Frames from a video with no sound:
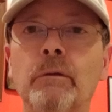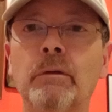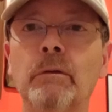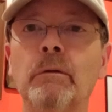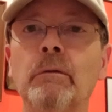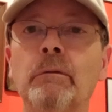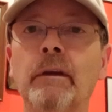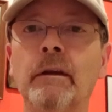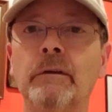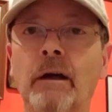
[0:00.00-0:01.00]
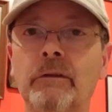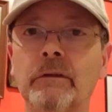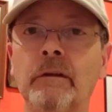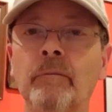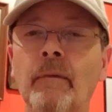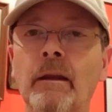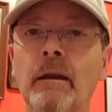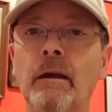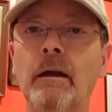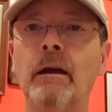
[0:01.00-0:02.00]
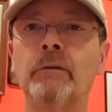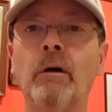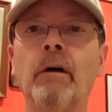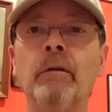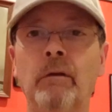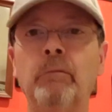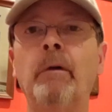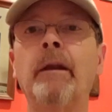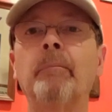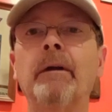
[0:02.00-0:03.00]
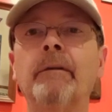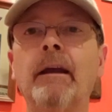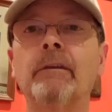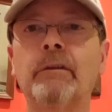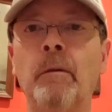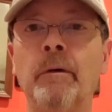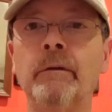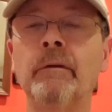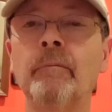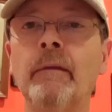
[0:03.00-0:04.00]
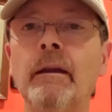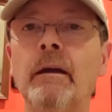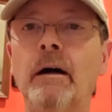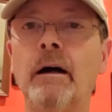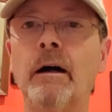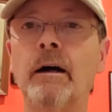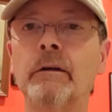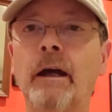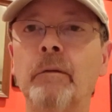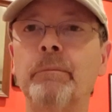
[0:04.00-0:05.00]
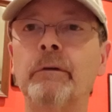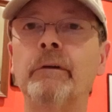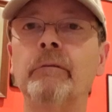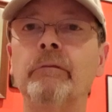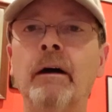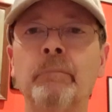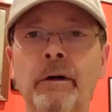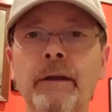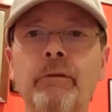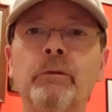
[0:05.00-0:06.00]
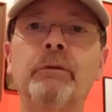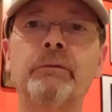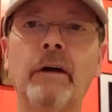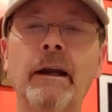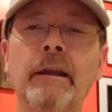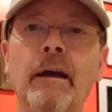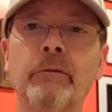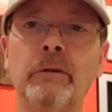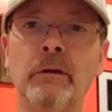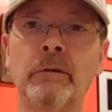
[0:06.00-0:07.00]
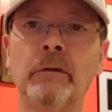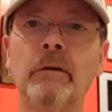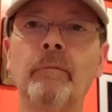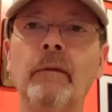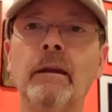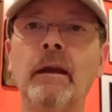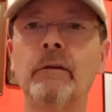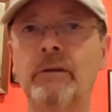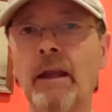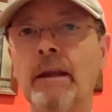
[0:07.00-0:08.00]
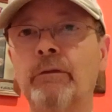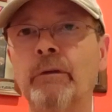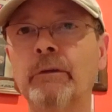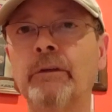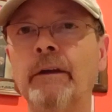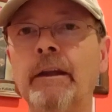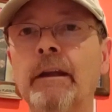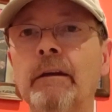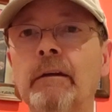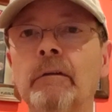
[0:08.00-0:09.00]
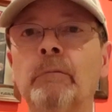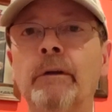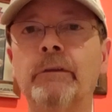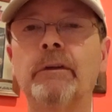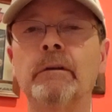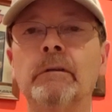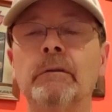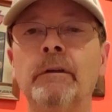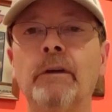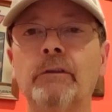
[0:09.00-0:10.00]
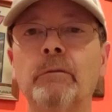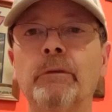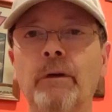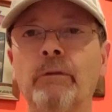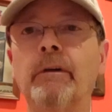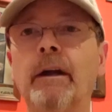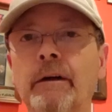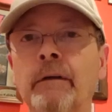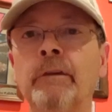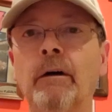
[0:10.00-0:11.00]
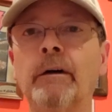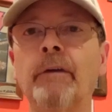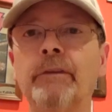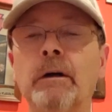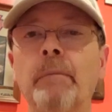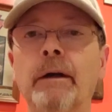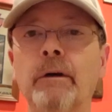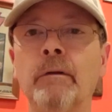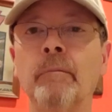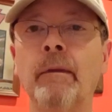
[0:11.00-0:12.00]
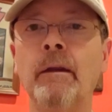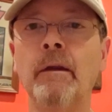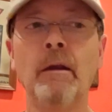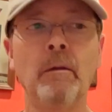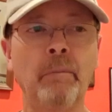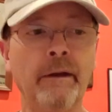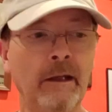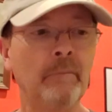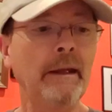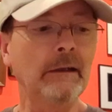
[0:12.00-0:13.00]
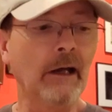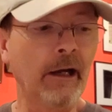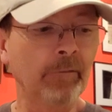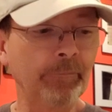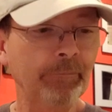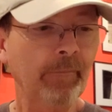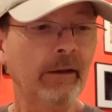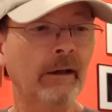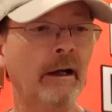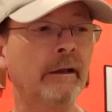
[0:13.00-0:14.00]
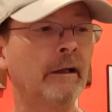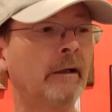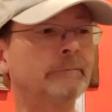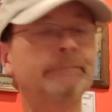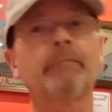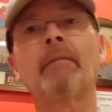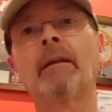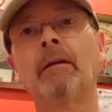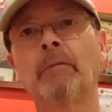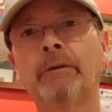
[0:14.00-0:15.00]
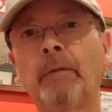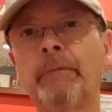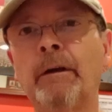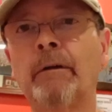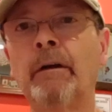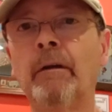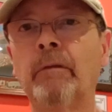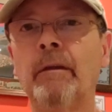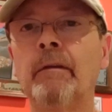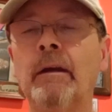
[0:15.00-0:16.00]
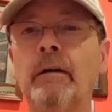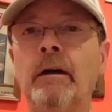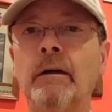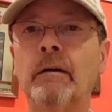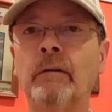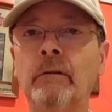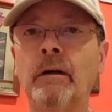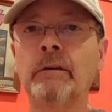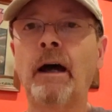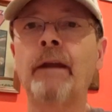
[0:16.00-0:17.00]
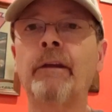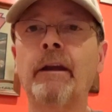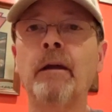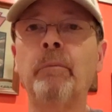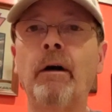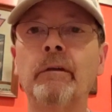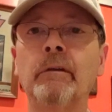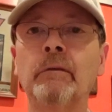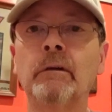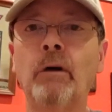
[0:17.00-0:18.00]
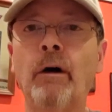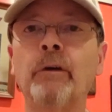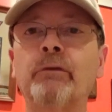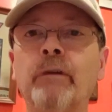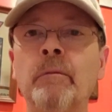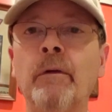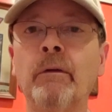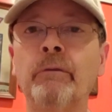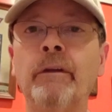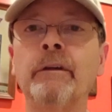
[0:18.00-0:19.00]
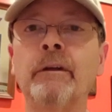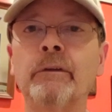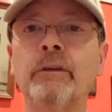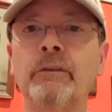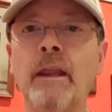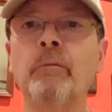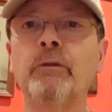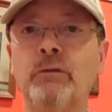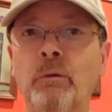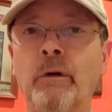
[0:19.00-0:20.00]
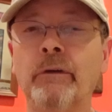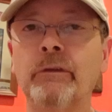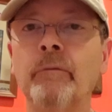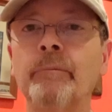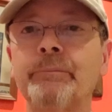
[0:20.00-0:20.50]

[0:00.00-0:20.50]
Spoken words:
to the induction. So I went up there that summer. I got up there on, I believe it was Friday afternoon, and stayed through Sunday once the induction was over. I left to come back home. But in the meantime, I was up there. A guy that I bought cards from over the years, his name was George.